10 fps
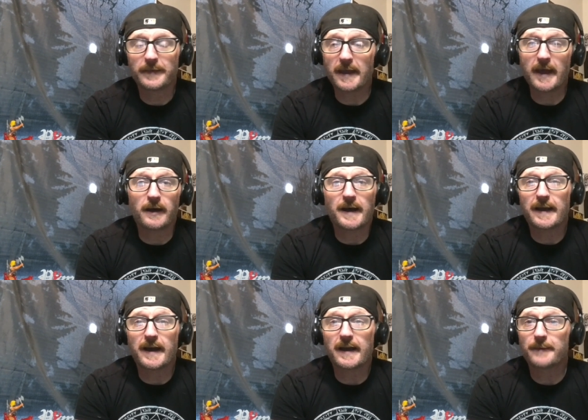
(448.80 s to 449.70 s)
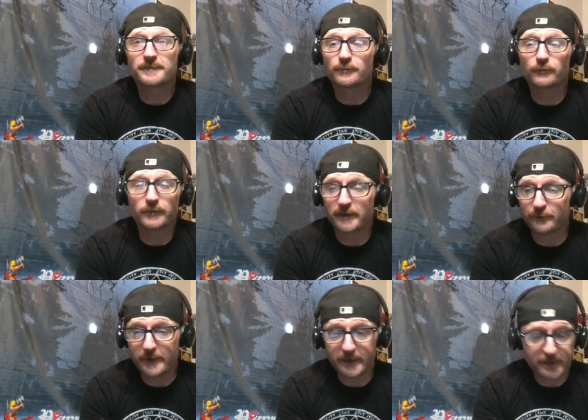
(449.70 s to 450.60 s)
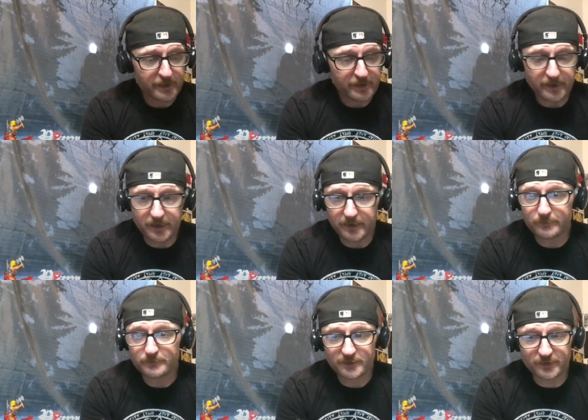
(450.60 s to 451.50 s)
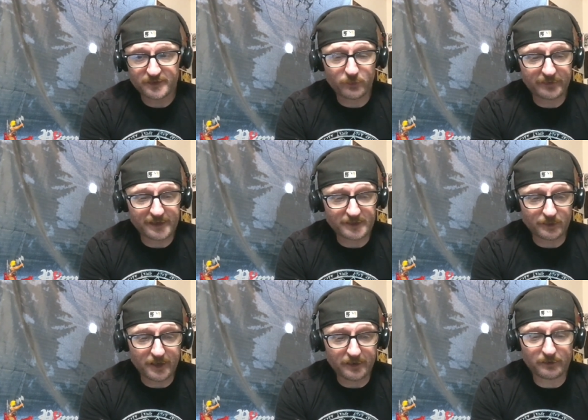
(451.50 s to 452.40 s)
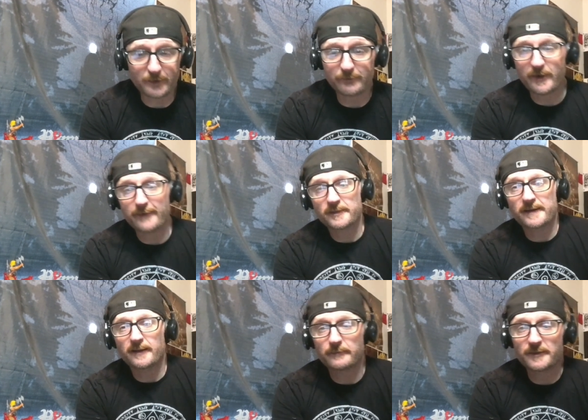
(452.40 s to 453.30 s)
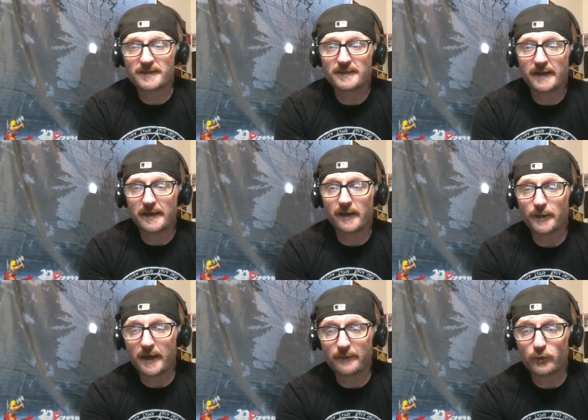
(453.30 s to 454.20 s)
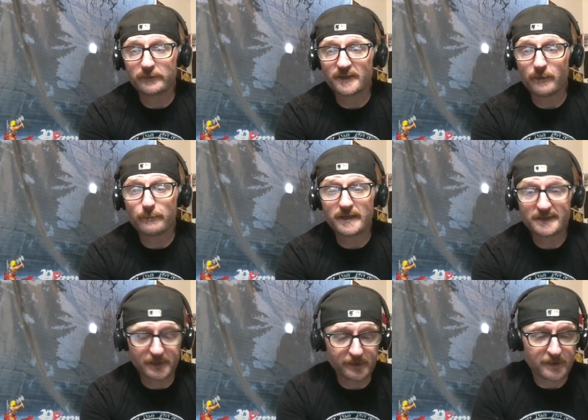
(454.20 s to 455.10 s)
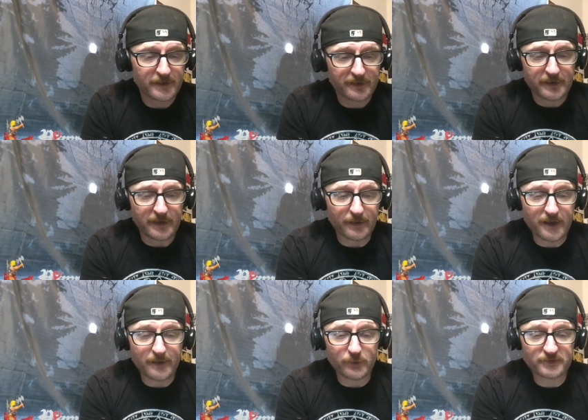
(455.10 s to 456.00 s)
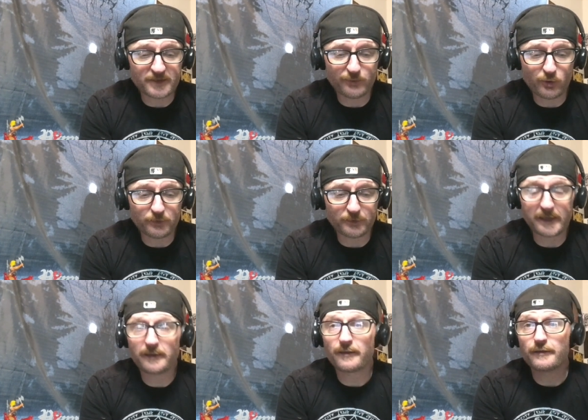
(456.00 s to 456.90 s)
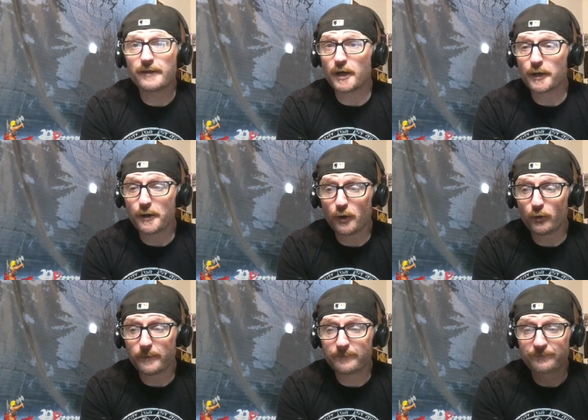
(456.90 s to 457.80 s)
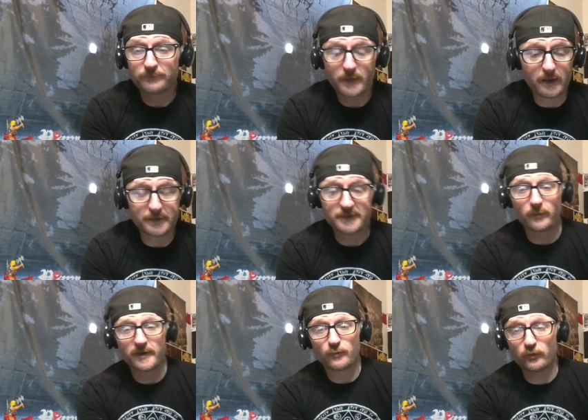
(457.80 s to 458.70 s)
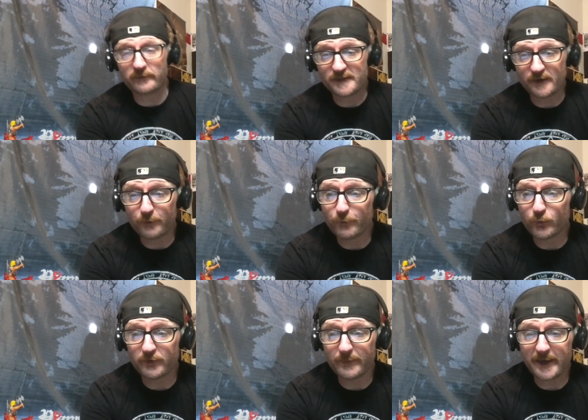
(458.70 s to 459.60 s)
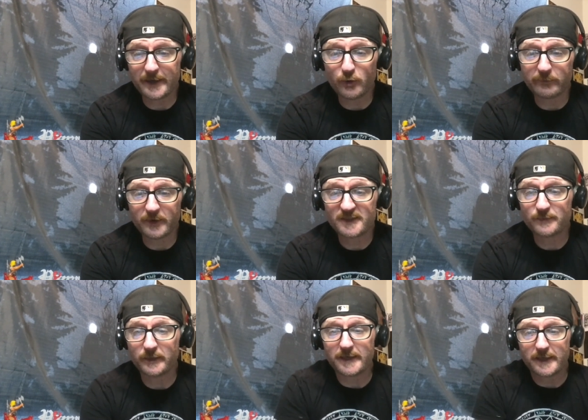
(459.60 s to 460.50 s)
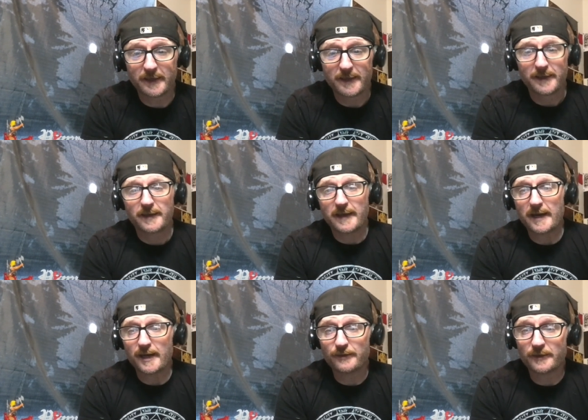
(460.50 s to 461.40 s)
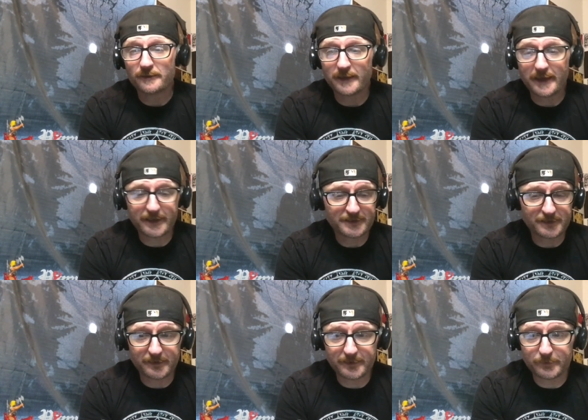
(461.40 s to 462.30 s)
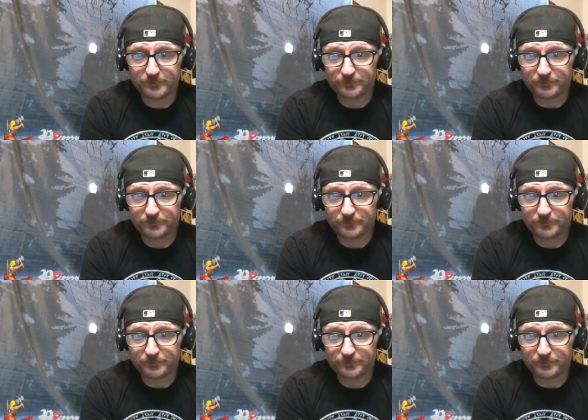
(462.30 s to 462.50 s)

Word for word: yeah, I, I absolutely agree. Um, so this movie has a lot of Lovecraftian elements that a lot of movies are missing. Uh, most importantly, the unknown. Uh, so many movies are ruined by over-explaining, and I think that uh,